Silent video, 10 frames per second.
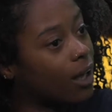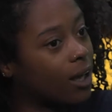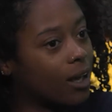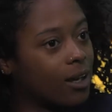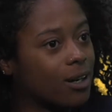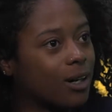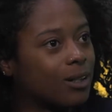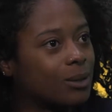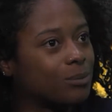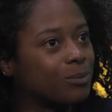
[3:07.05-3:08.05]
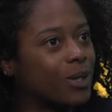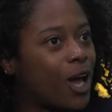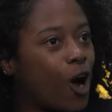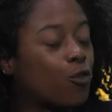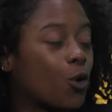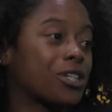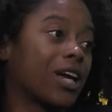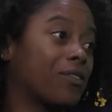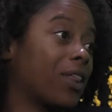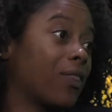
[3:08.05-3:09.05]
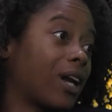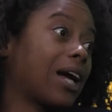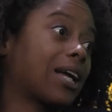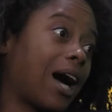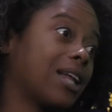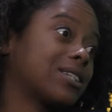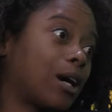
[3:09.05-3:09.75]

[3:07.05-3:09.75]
and of course everything that I got,